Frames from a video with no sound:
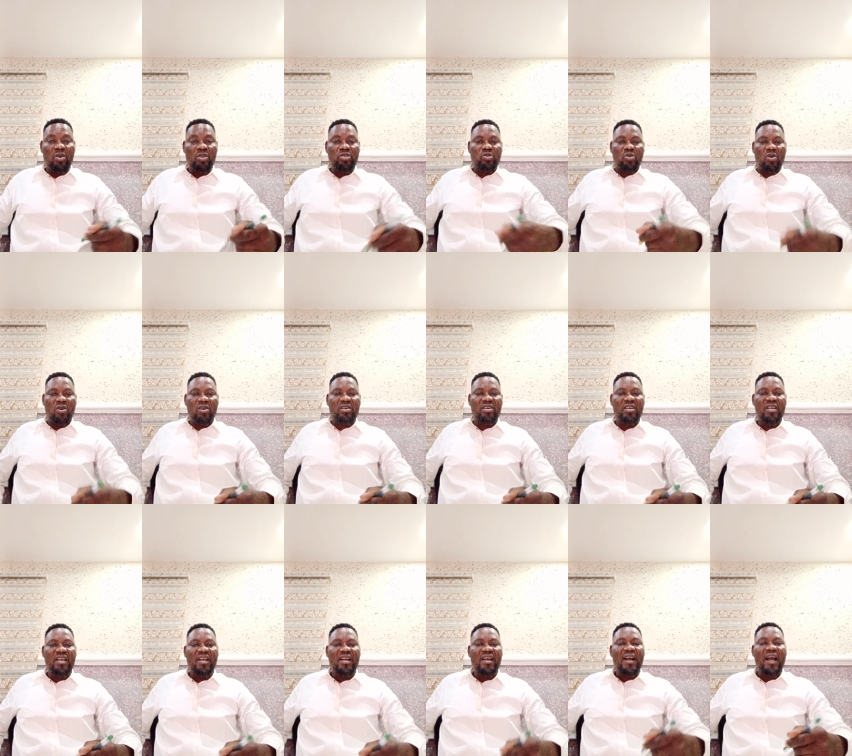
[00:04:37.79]
stock
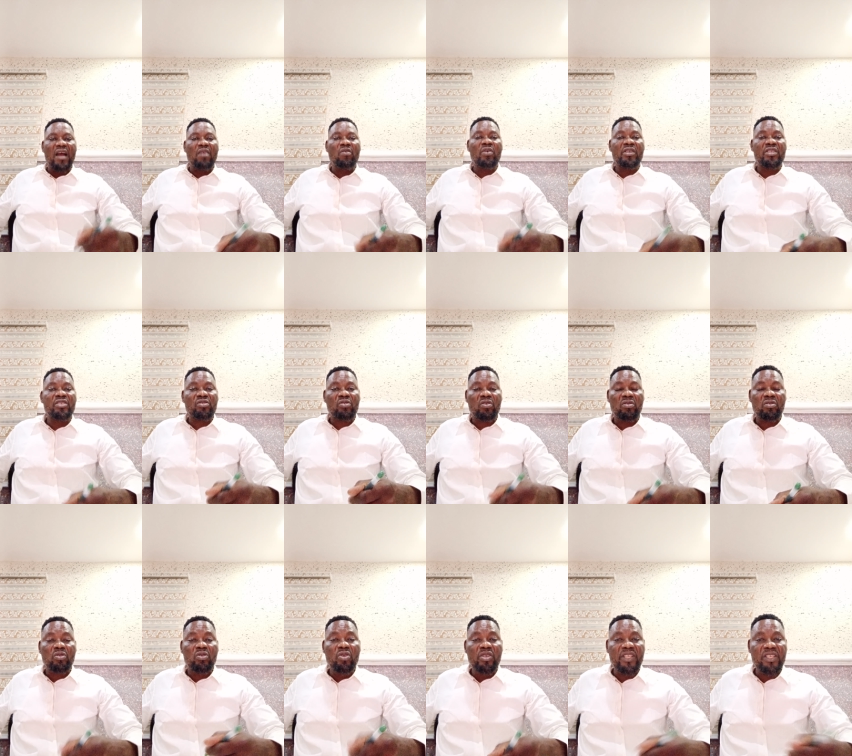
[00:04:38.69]
and what is
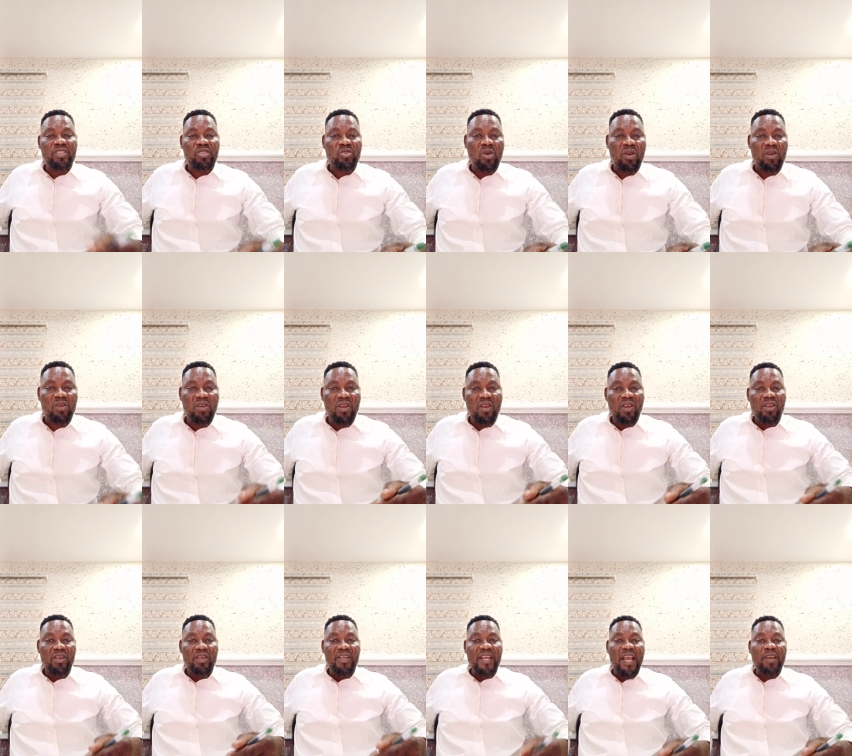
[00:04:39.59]
closing stock,
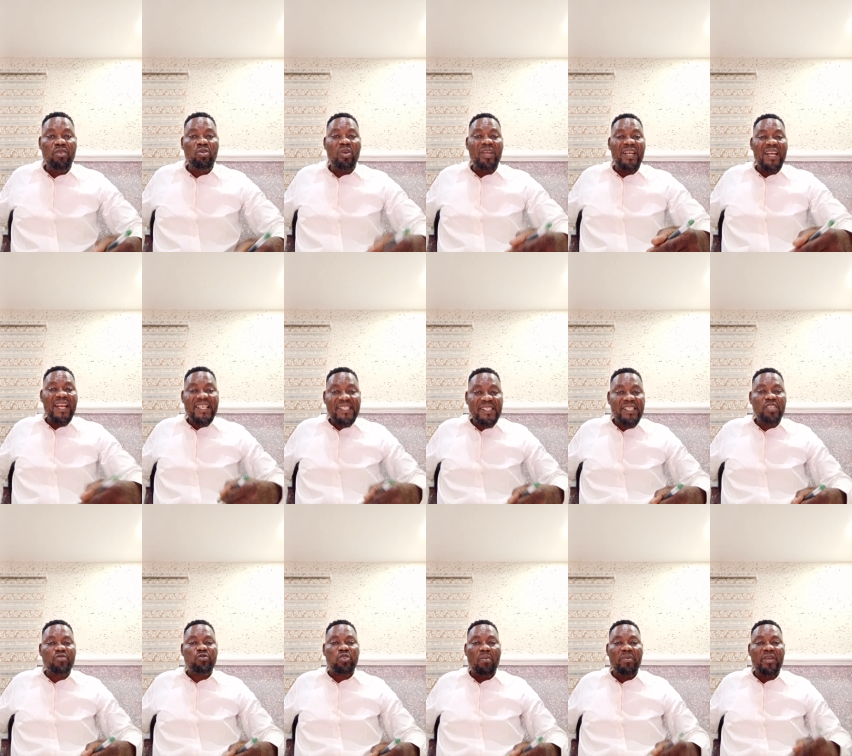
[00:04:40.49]
then you less
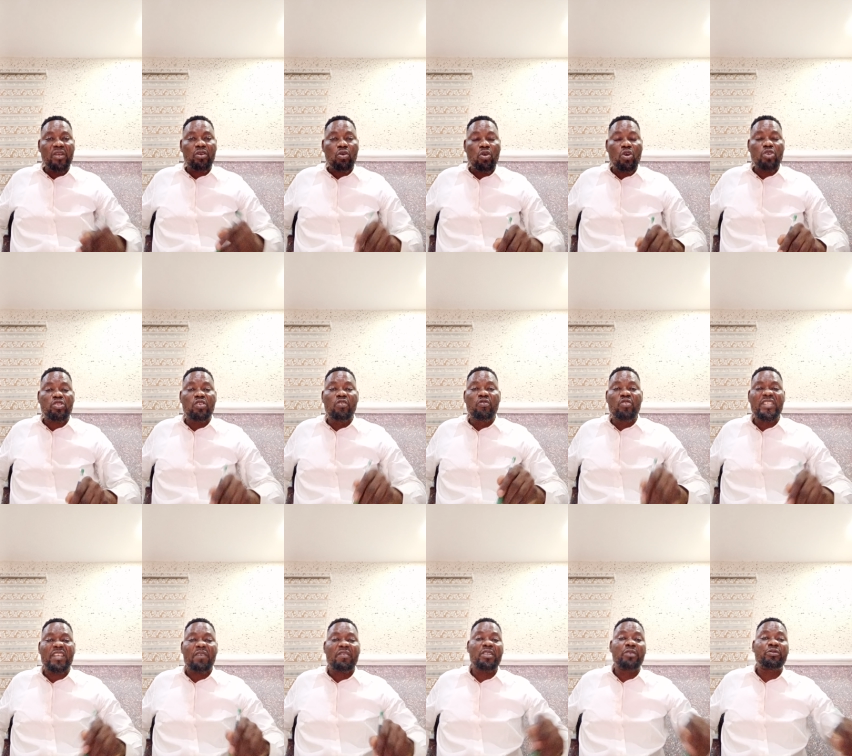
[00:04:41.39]
it from the cost of
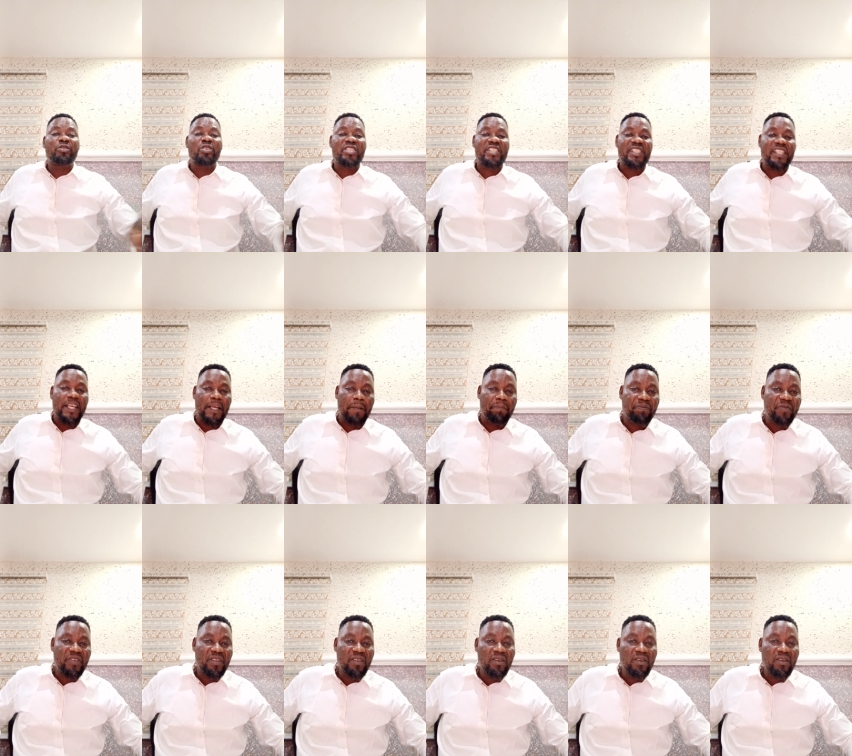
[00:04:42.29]
goods available for sale.